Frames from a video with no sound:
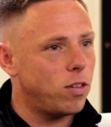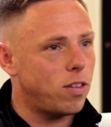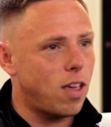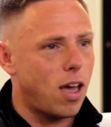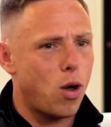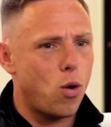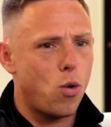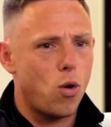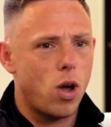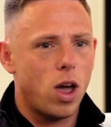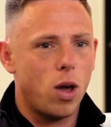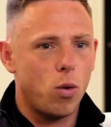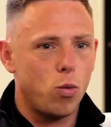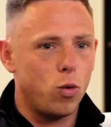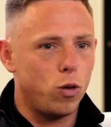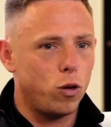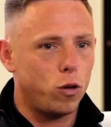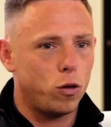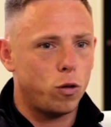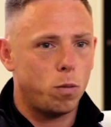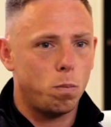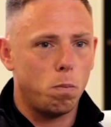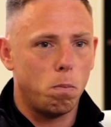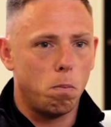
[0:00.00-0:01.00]
out, it
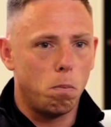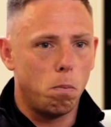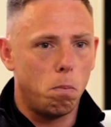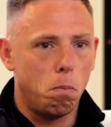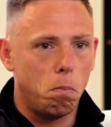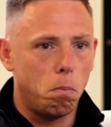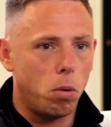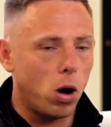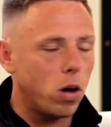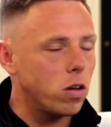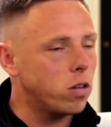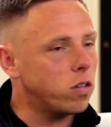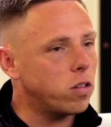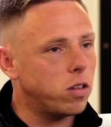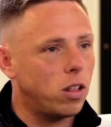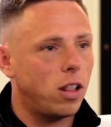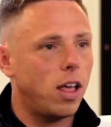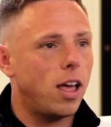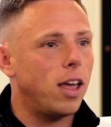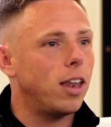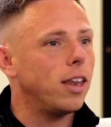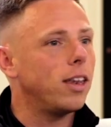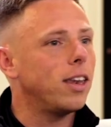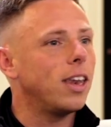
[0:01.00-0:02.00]
was
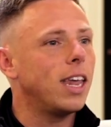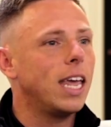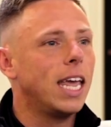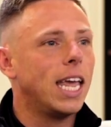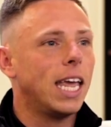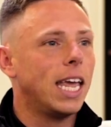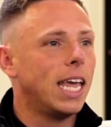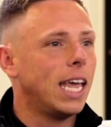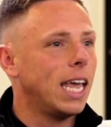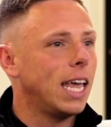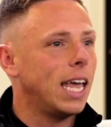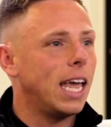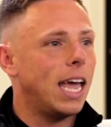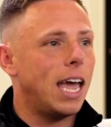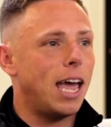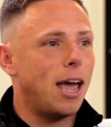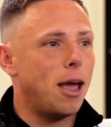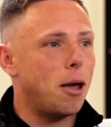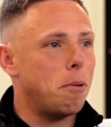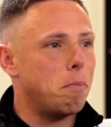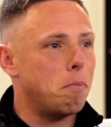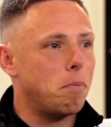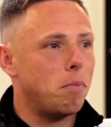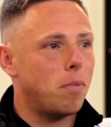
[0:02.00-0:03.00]
bustling.
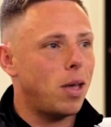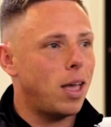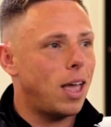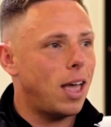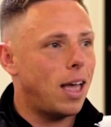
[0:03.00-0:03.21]
A